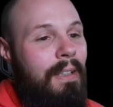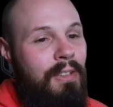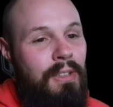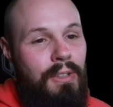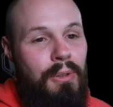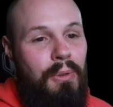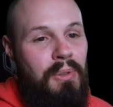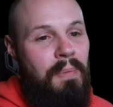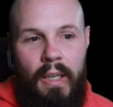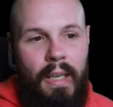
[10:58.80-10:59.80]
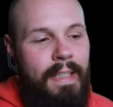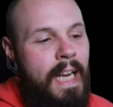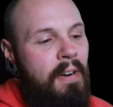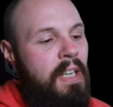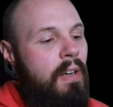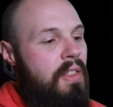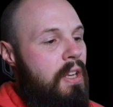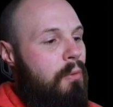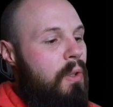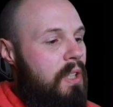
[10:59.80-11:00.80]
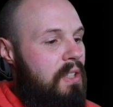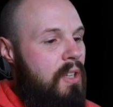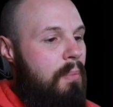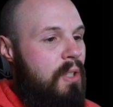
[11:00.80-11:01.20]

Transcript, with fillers: to use. And down here, I think really sums